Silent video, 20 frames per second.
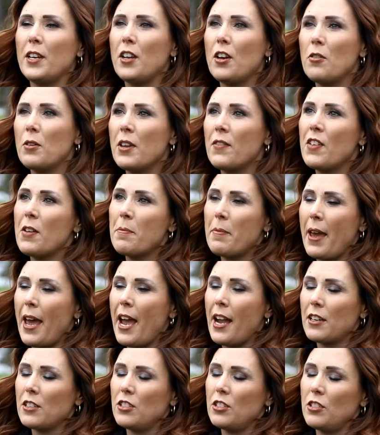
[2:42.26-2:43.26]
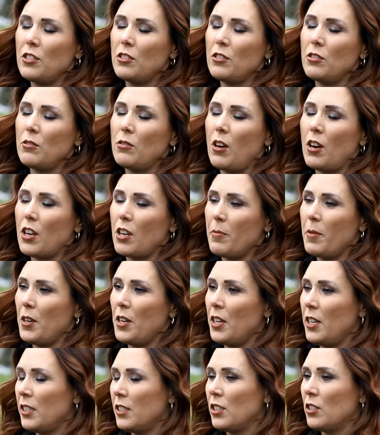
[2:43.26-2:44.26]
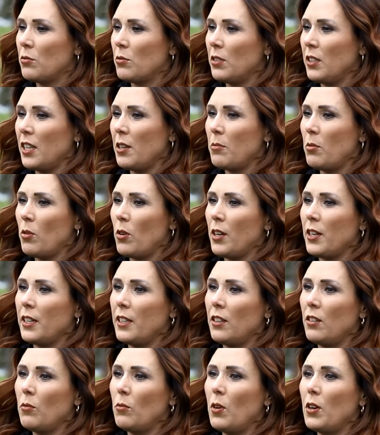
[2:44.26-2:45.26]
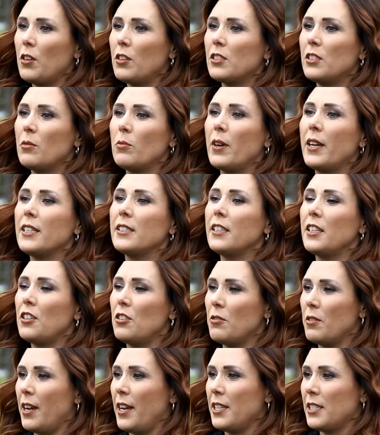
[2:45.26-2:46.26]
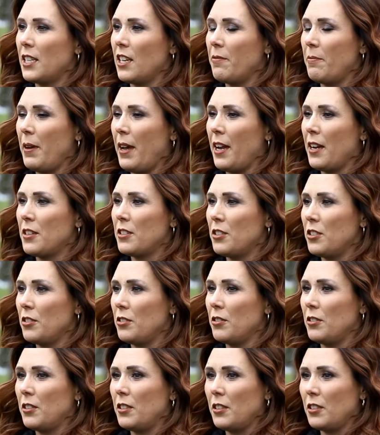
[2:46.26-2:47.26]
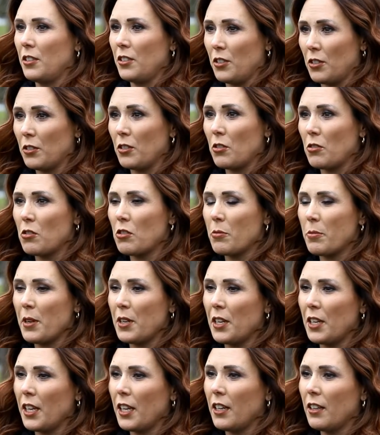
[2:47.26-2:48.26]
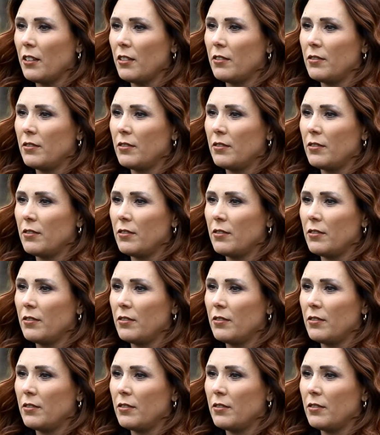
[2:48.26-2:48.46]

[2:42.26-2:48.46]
know giving back to our communities is really important. What are some ways that you guys give back to your local community?